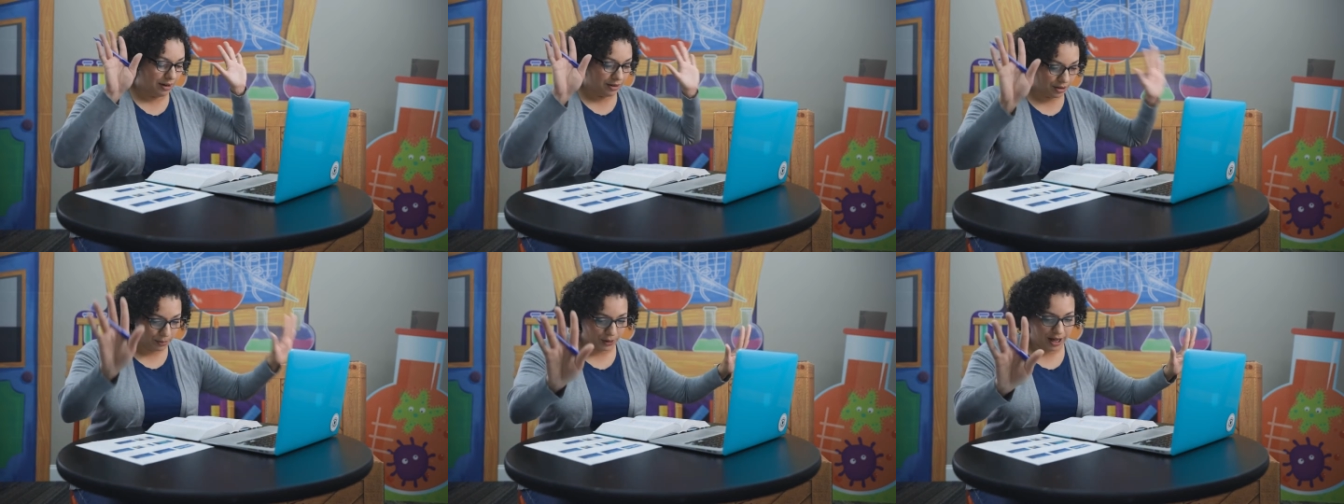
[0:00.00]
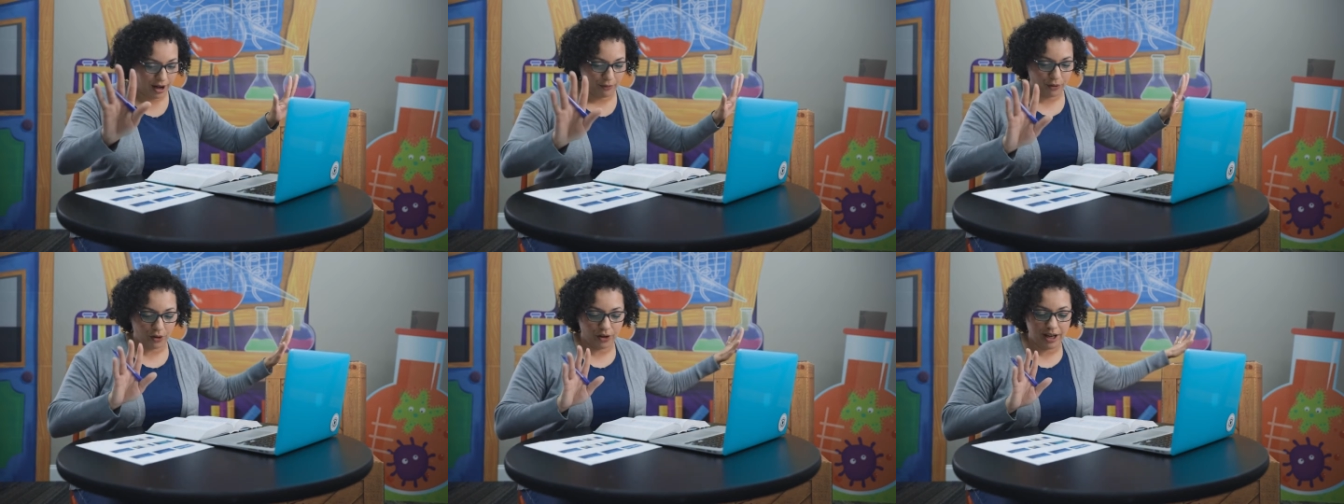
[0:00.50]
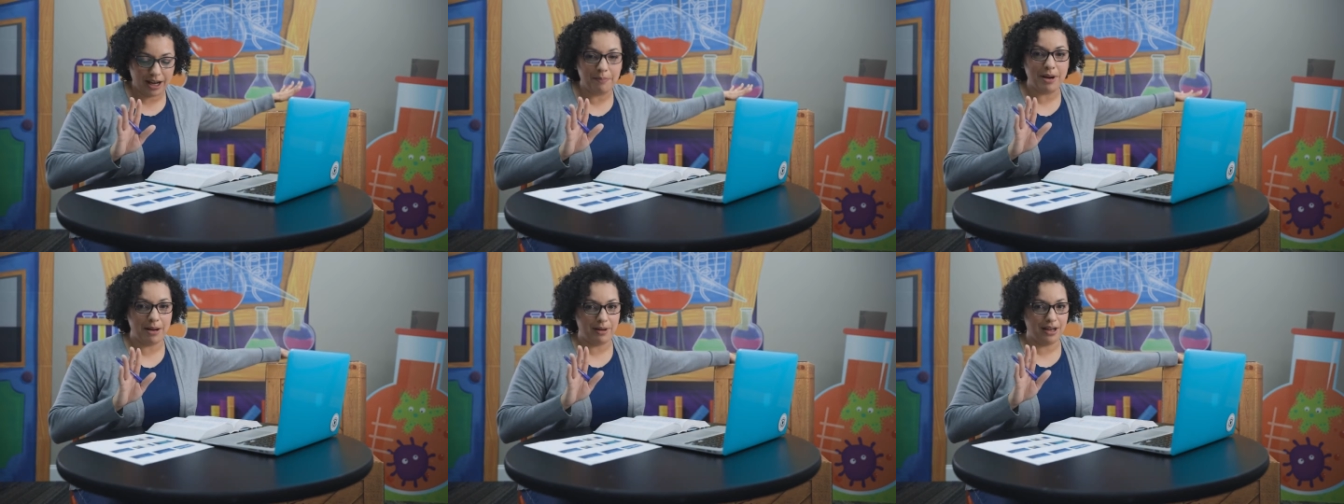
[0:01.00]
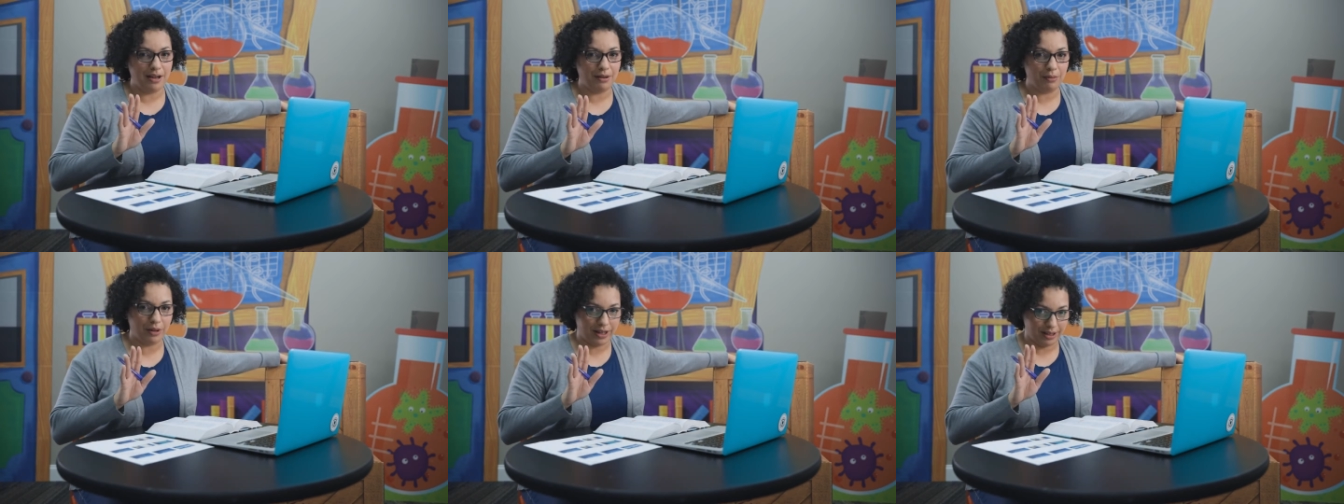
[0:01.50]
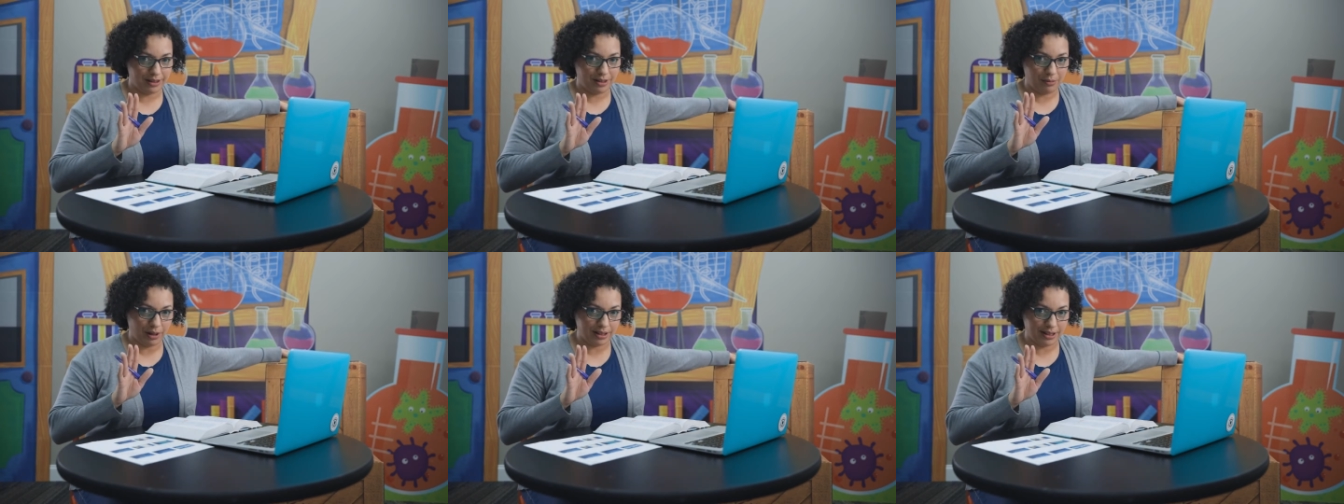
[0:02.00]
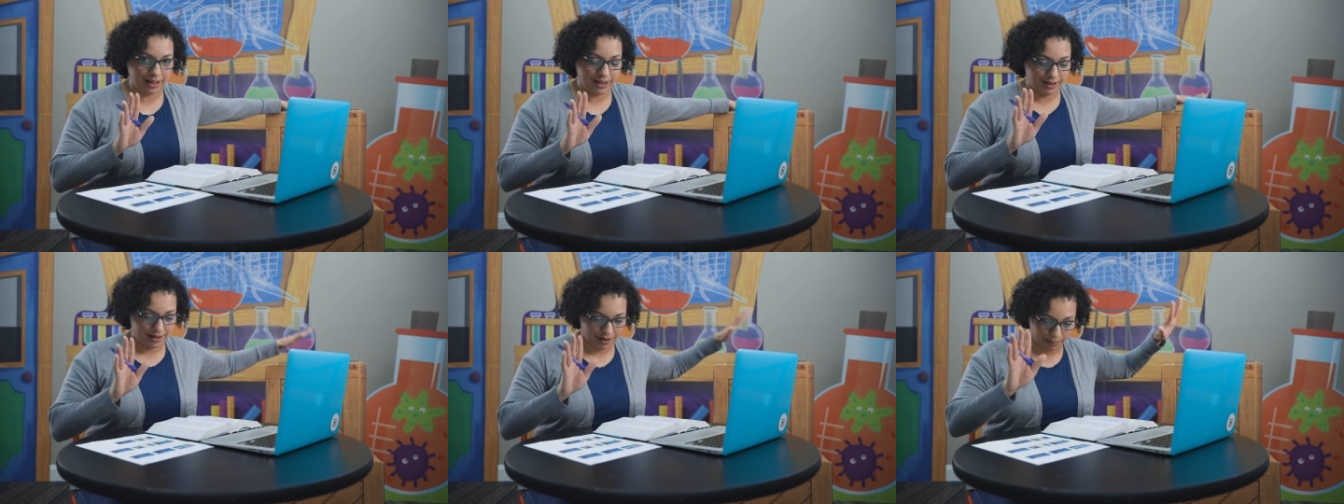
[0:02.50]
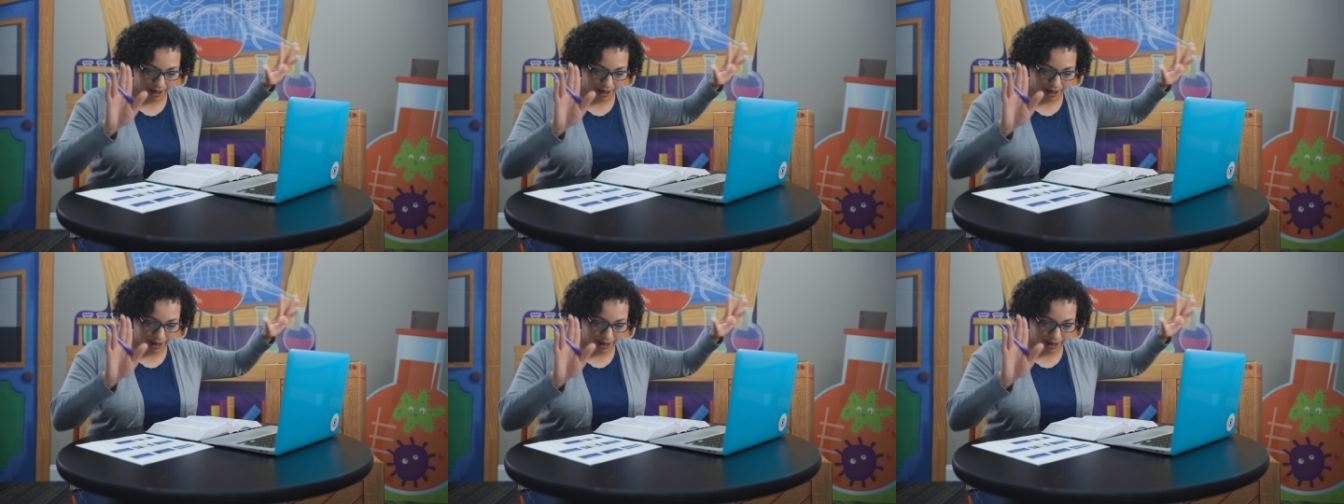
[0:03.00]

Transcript: duper careful and maybe we'll get to what's in the